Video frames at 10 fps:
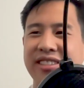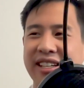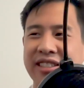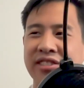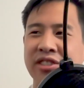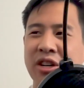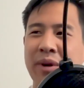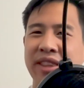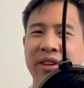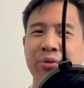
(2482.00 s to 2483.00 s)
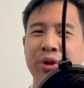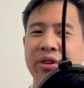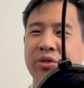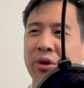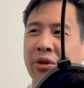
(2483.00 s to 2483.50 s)
6 years ago, but the
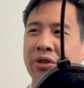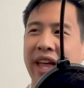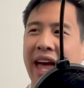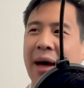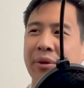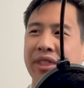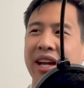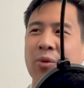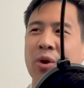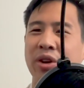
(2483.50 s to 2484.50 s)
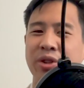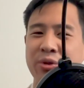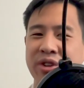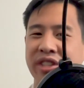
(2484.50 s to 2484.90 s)
real growth only happened like 1 or 2